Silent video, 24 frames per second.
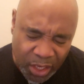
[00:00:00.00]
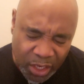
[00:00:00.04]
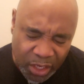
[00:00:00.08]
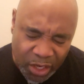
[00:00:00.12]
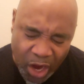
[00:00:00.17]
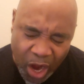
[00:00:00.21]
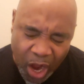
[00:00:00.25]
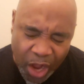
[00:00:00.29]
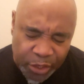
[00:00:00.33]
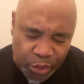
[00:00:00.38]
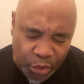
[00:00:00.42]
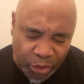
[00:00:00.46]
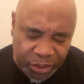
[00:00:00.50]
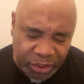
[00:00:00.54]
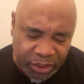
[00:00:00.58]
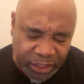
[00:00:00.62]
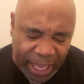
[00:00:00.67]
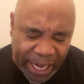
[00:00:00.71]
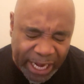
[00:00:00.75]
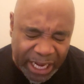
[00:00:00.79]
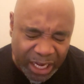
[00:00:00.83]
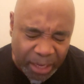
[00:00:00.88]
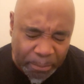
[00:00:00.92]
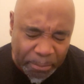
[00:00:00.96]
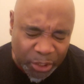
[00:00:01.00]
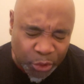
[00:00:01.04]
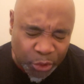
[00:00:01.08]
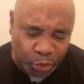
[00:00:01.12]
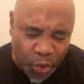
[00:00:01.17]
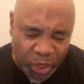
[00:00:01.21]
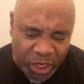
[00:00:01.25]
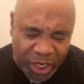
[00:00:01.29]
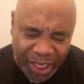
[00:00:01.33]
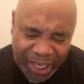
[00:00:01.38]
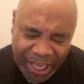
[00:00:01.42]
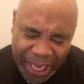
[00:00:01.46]
God, you're standing in
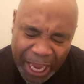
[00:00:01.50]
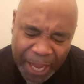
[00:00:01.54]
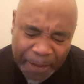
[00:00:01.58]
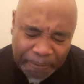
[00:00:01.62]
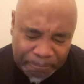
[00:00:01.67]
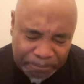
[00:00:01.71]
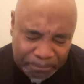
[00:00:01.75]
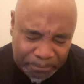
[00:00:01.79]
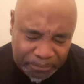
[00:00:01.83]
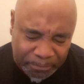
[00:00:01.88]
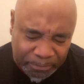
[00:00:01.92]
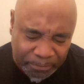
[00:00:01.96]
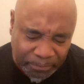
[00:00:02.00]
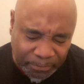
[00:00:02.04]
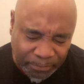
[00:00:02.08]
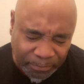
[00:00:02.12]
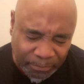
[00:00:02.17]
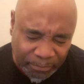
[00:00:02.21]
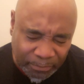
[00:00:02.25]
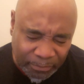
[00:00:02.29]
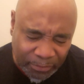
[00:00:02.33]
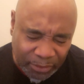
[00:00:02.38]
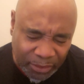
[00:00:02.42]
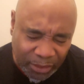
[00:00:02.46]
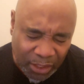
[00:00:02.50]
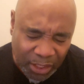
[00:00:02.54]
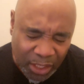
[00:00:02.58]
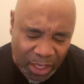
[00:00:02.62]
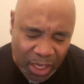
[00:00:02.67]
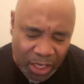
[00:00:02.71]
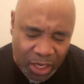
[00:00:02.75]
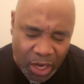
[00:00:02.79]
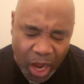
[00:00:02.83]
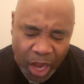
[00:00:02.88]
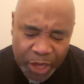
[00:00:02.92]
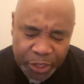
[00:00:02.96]
between the gap.
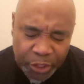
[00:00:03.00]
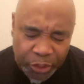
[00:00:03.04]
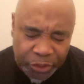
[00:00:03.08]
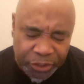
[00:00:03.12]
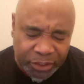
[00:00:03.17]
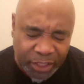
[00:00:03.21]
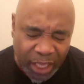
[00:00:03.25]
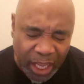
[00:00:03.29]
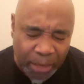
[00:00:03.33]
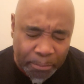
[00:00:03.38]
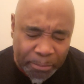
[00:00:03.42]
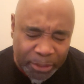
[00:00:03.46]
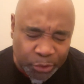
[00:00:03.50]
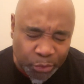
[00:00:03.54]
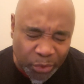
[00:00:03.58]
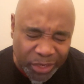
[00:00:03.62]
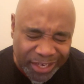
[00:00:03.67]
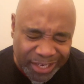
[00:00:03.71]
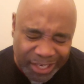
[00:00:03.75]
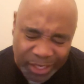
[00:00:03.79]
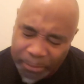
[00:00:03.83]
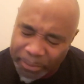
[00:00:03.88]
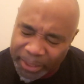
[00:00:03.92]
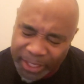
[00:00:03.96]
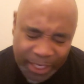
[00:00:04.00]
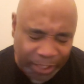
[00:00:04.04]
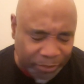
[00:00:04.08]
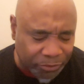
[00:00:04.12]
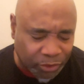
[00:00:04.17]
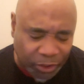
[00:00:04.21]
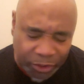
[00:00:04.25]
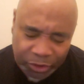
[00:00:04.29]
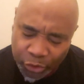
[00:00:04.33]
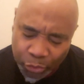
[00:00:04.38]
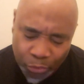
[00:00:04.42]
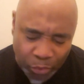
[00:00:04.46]
God, you're standing between them and their
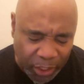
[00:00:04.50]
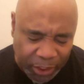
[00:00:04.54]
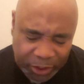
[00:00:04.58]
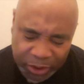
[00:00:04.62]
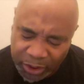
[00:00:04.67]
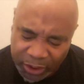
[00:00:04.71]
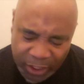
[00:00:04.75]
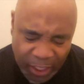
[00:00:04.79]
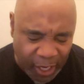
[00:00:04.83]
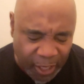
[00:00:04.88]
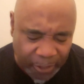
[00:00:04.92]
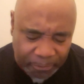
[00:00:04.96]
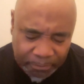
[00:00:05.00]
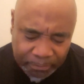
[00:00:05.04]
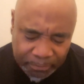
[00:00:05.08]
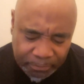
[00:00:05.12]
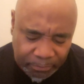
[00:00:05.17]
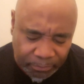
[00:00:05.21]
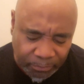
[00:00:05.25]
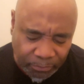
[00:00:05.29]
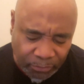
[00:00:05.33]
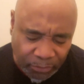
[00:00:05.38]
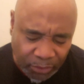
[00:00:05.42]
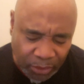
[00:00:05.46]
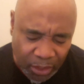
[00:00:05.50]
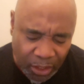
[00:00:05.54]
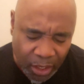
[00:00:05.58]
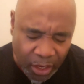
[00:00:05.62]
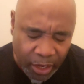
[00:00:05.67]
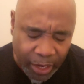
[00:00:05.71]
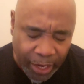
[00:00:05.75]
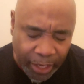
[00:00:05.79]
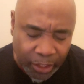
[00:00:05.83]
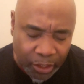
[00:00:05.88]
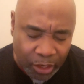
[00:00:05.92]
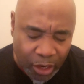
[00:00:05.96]
situation, God.
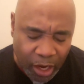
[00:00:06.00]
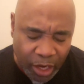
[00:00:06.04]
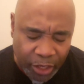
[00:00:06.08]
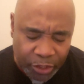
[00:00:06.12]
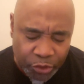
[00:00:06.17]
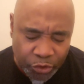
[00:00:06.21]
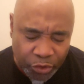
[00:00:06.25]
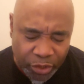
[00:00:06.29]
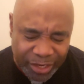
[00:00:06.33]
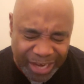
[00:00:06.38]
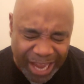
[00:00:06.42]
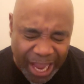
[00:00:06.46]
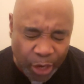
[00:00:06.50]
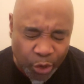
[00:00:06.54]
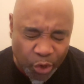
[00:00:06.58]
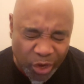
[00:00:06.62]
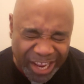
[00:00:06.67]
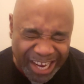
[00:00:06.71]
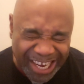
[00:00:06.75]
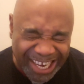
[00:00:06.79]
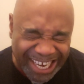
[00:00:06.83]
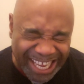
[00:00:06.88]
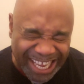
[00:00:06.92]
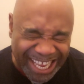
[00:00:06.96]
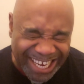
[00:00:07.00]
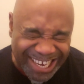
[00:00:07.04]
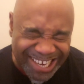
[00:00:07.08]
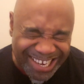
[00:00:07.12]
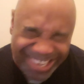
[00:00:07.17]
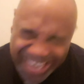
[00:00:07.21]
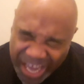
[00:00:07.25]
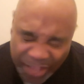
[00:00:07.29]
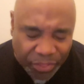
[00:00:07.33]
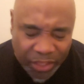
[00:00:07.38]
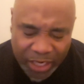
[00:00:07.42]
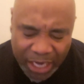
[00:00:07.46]
And God, you're not going to let
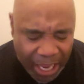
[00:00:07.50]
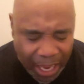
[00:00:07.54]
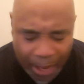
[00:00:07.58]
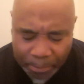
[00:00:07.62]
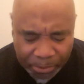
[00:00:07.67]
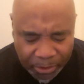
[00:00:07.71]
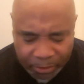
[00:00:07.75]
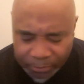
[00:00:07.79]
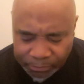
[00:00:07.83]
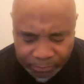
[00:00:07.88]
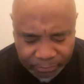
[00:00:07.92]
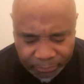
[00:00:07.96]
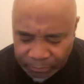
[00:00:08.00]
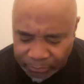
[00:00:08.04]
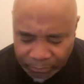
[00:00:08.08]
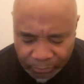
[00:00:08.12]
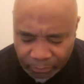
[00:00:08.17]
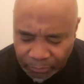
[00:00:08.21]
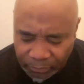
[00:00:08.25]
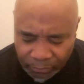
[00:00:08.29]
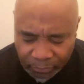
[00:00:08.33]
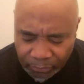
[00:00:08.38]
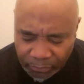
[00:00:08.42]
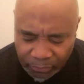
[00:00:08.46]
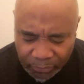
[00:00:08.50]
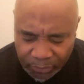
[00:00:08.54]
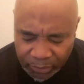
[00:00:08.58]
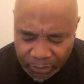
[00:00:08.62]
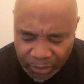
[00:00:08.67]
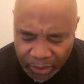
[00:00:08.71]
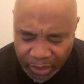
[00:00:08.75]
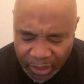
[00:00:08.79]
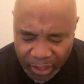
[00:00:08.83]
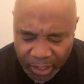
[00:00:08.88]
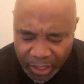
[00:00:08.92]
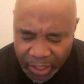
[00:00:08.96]
nothing happen.
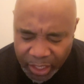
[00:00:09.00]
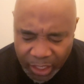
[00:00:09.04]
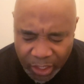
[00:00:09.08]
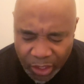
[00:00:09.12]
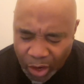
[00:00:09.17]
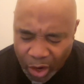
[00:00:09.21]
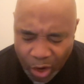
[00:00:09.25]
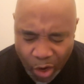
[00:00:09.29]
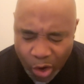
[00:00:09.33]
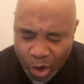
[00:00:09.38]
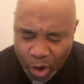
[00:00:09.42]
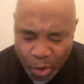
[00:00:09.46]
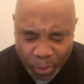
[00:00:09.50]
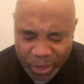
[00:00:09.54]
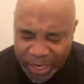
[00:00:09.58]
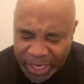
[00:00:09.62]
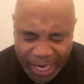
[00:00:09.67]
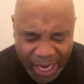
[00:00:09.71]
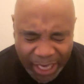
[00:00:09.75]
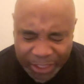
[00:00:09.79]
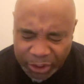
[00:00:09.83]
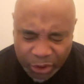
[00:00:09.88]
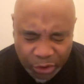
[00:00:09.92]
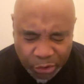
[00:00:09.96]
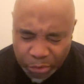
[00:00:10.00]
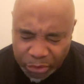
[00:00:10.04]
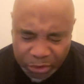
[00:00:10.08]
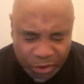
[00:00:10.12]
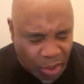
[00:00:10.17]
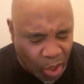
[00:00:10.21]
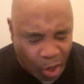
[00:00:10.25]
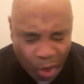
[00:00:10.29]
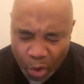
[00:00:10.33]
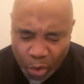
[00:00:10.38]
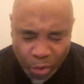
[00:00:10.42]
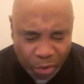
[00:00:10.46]
And all we got to do is
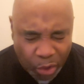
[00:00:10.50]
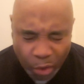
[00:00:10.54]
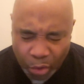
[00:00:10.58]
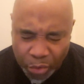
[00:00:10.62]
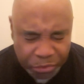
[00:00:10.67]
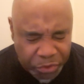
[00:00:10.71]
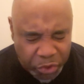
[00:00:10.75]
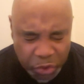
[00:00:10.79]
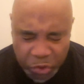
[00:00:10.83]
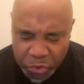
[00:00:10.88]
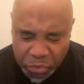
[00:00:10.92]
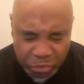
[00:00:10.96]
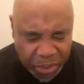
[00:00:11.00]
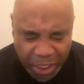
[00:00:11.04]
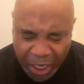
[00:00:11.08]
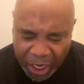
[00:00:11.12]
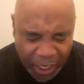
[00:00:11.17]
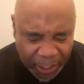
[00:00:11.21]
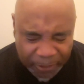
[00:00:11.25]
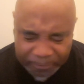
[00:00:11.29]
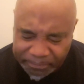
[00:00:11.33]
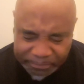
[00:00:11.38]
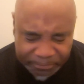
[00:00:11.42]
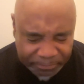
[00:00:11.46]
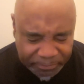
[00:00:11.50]
call on you, God.